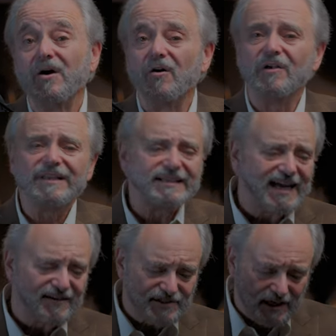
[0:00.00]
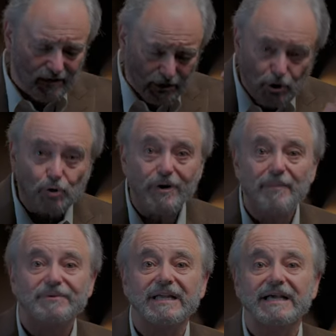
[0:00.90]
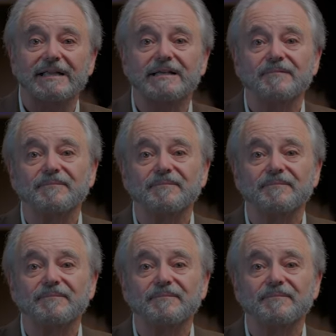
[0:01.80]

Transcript: only to have Sarah drop dead